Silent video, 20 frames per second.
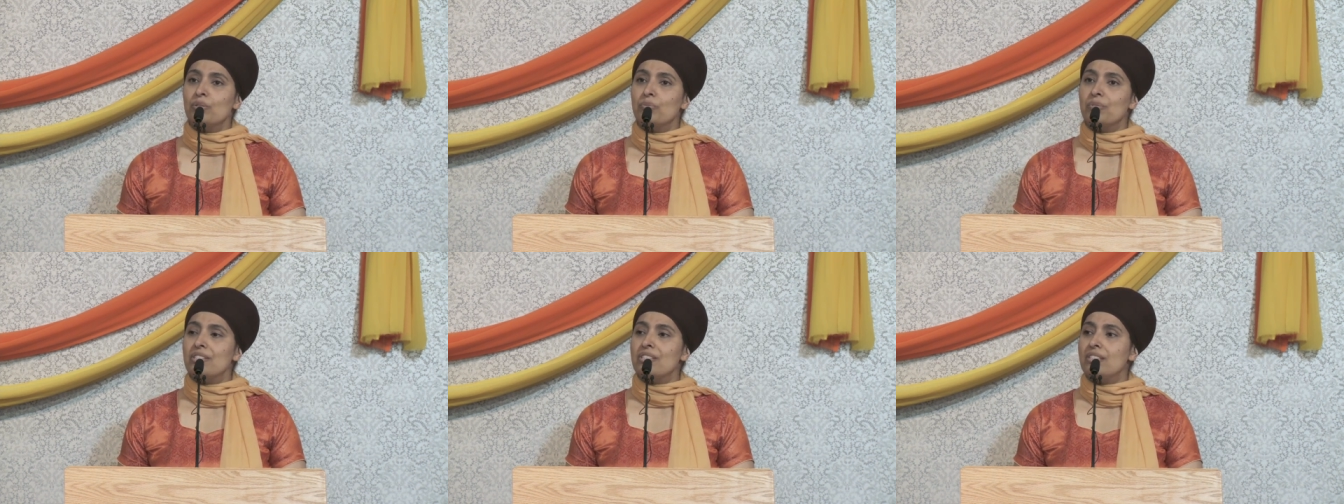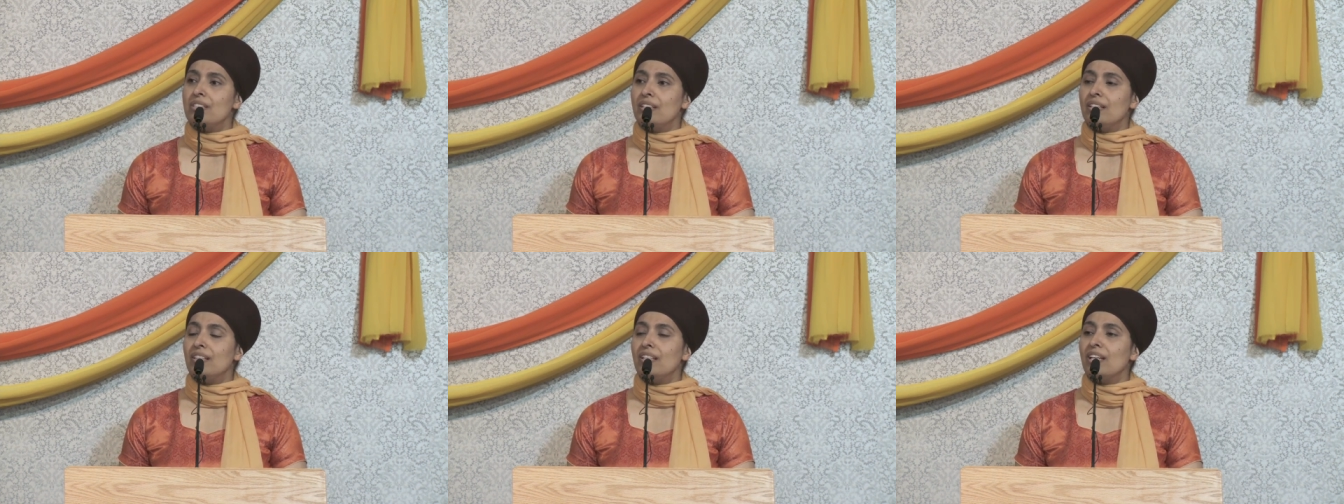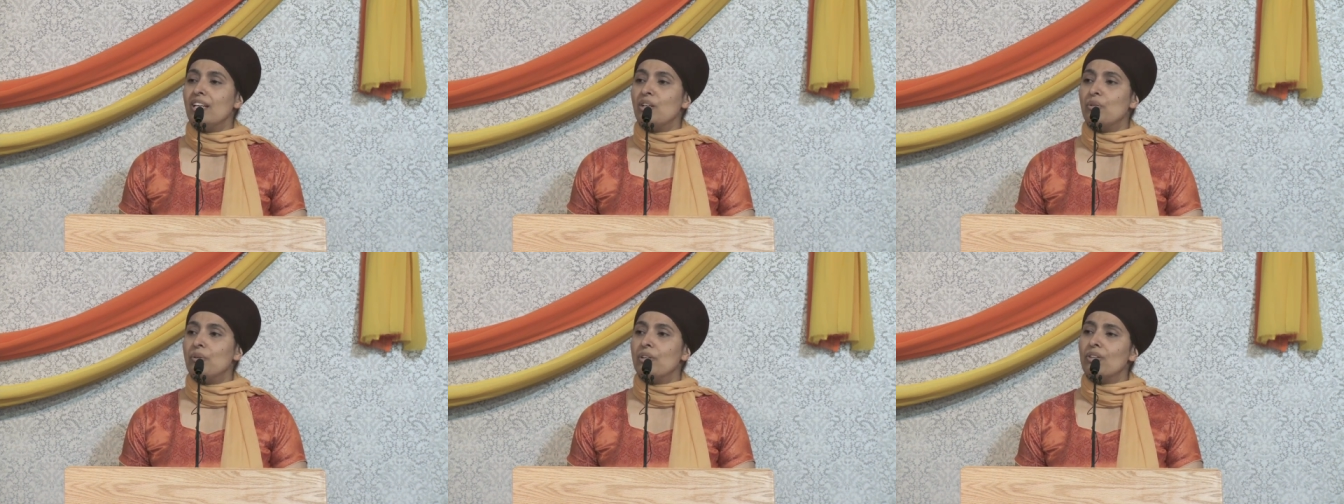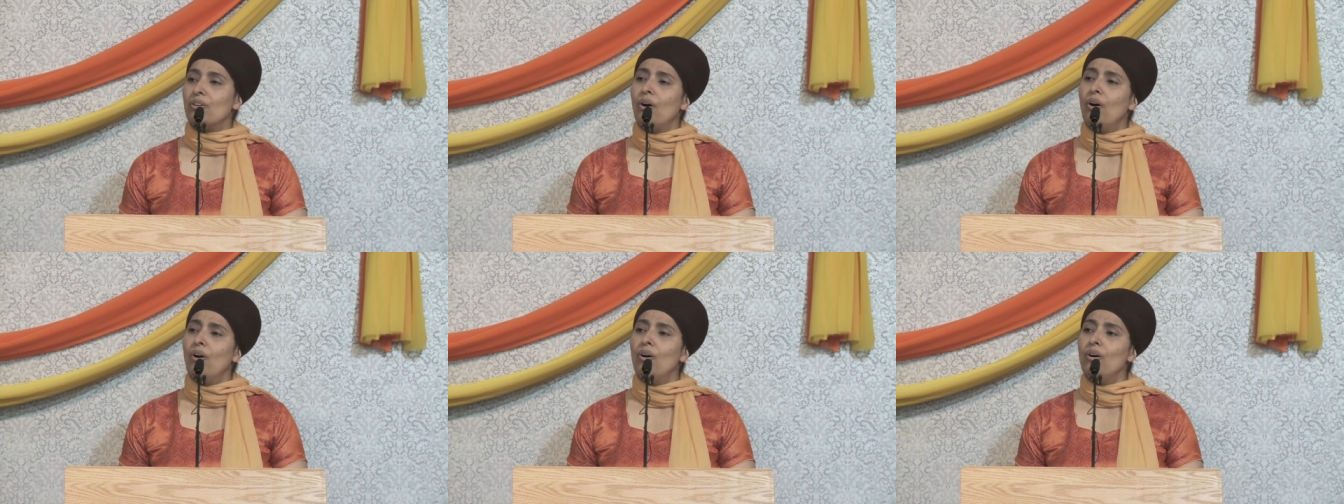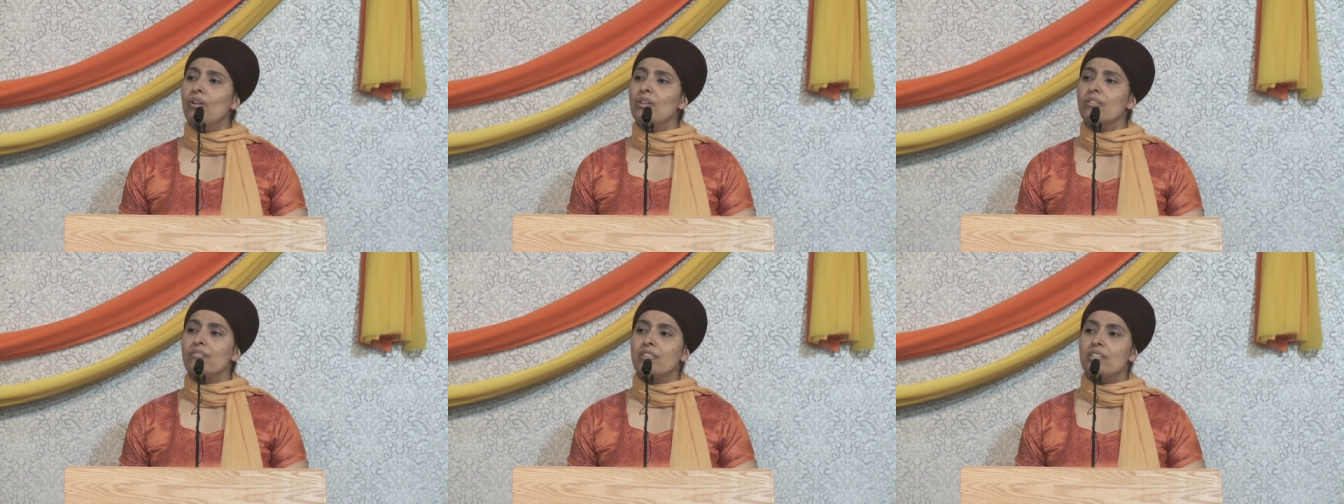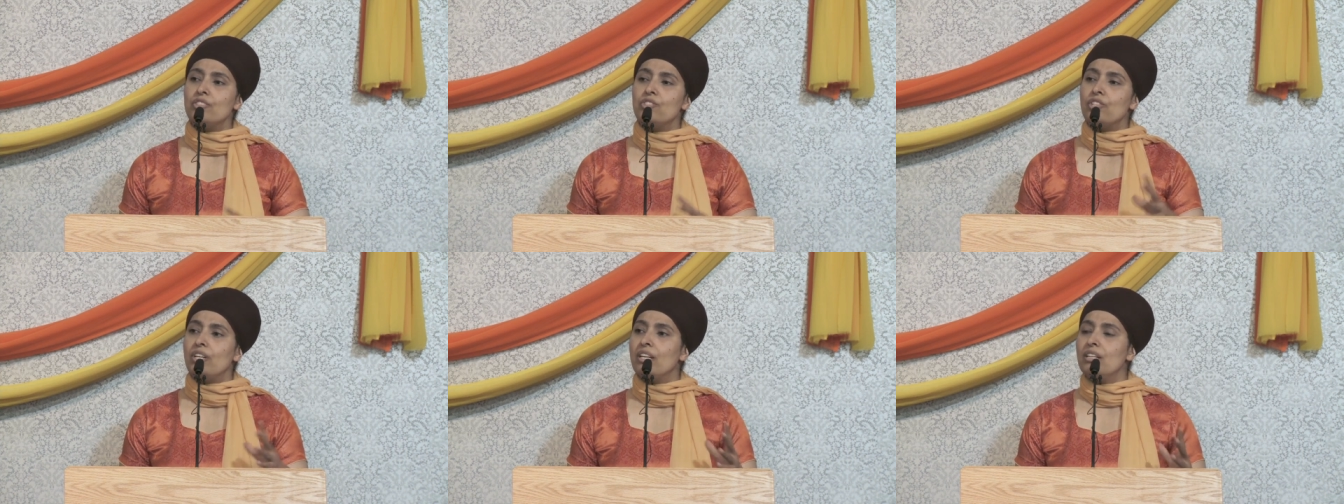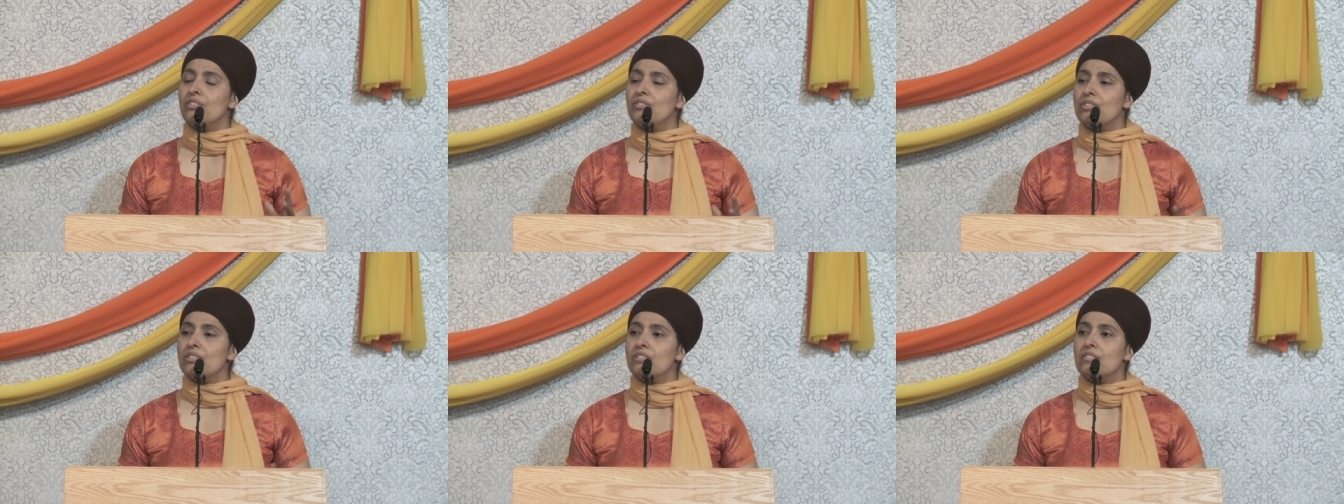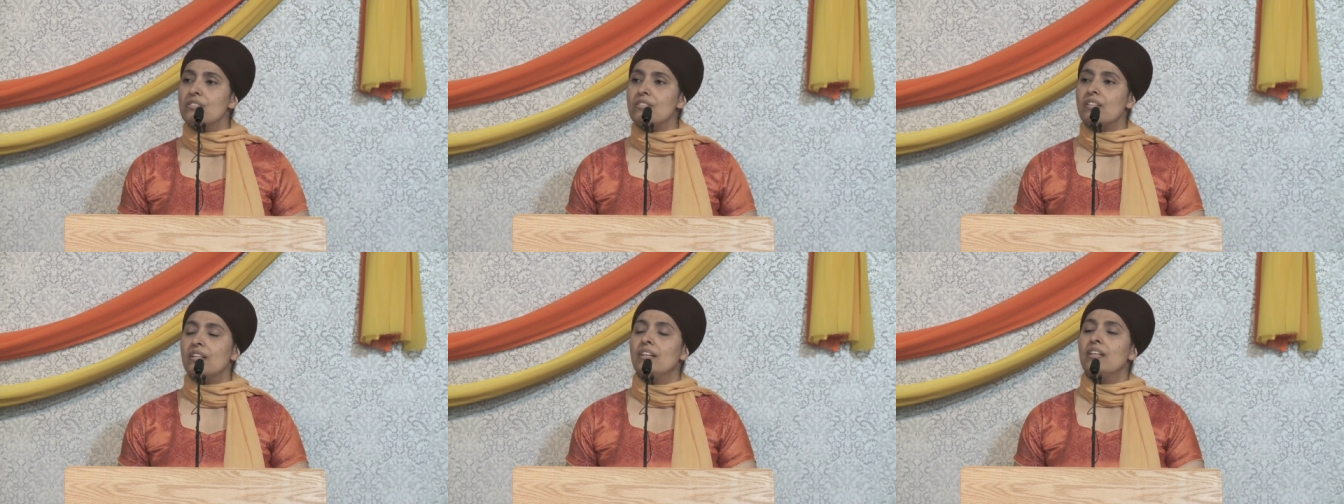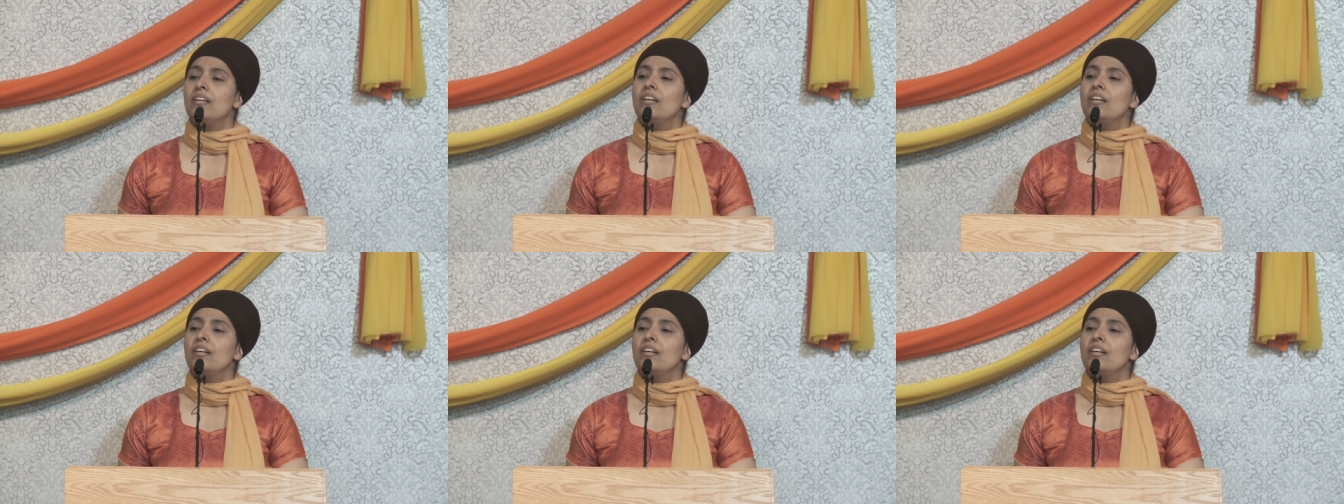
was dealing with all of the changes